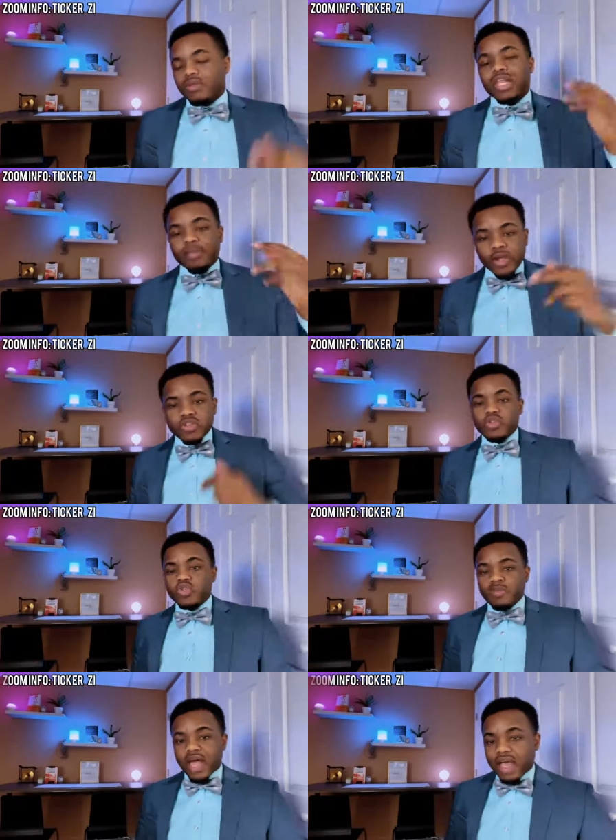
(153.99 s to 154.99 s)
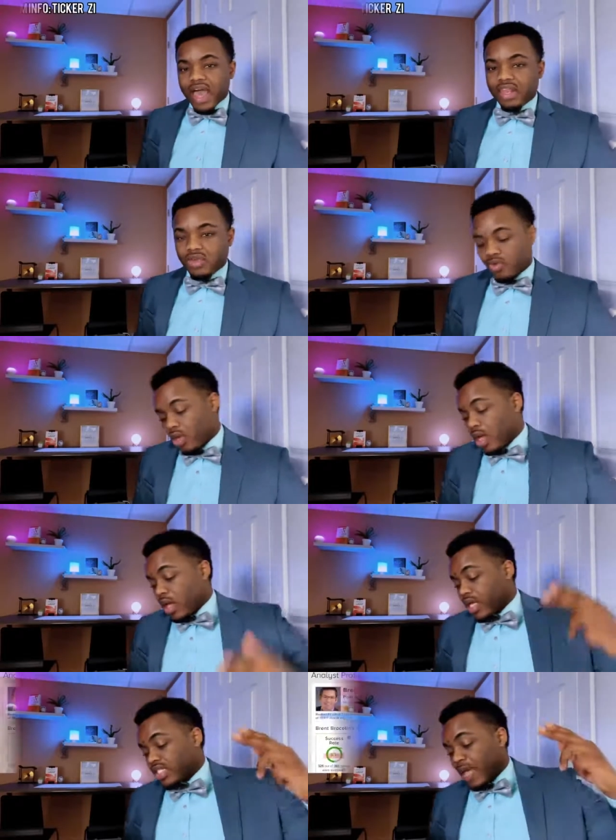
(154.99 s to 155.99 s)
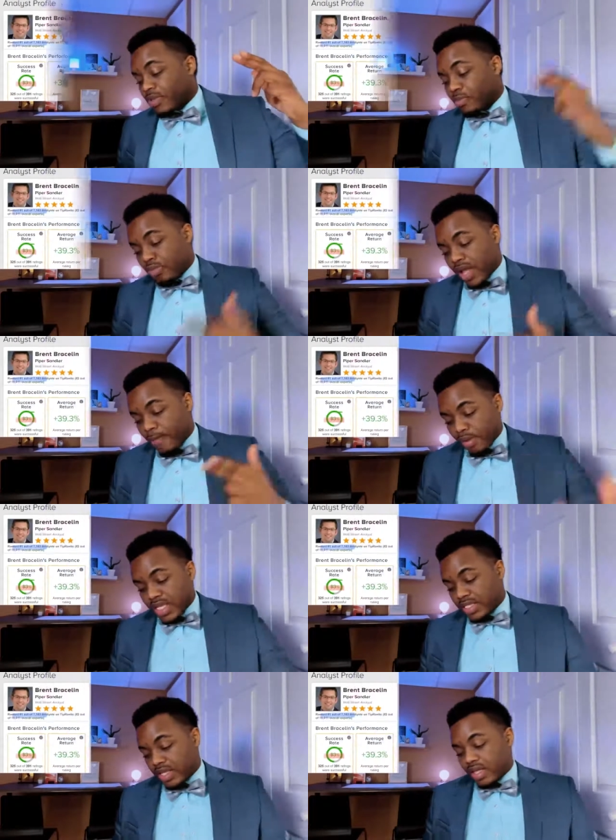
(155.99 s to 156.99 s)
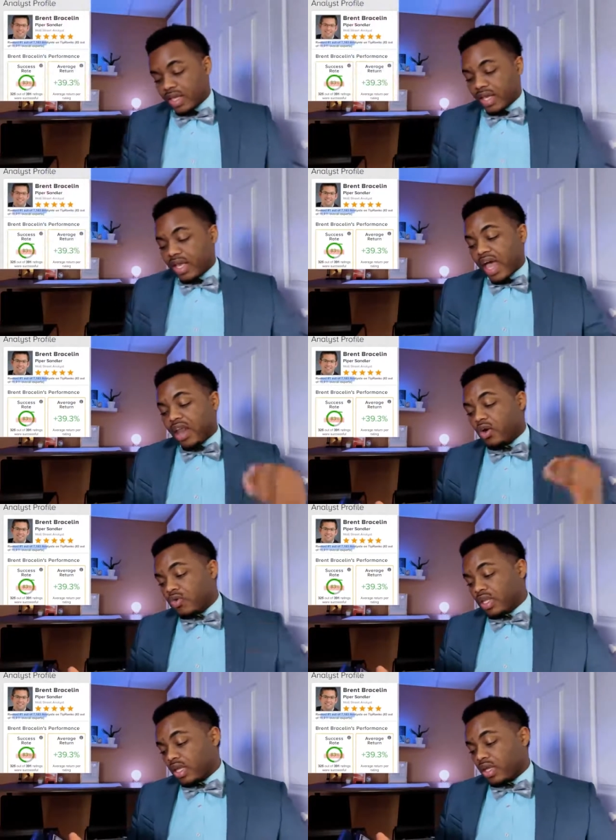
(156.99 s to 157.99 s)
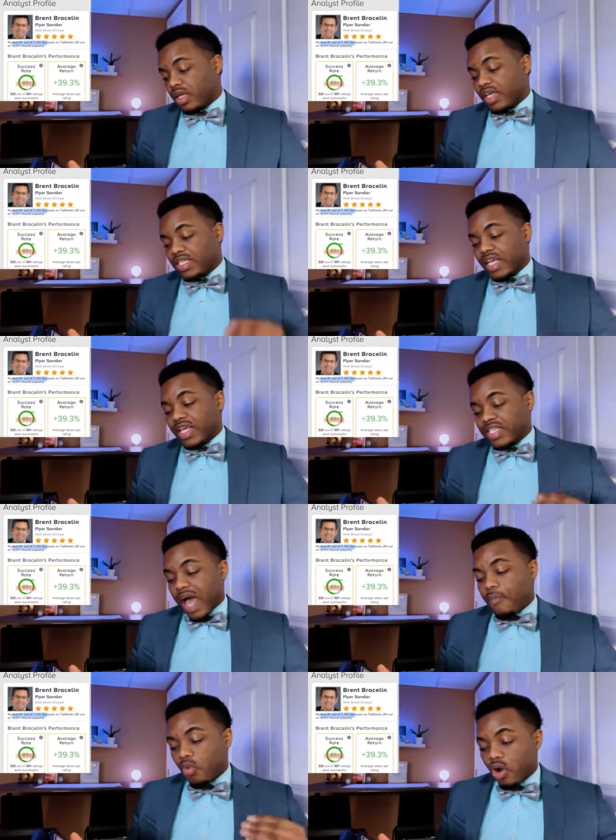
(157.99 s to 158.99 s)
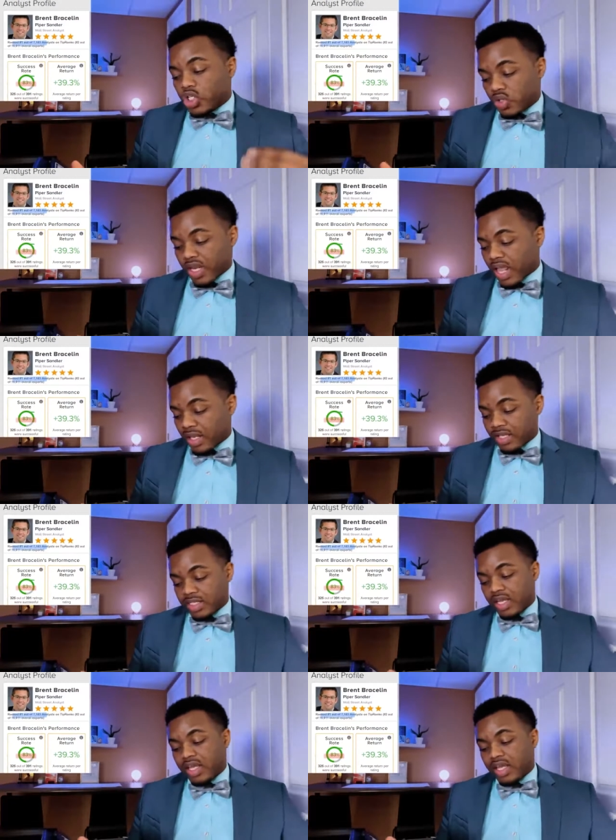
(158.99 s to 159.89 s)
Let me introduce my guy to you. His name is Brent Braceland. And not only is he a top Wall Street analyst,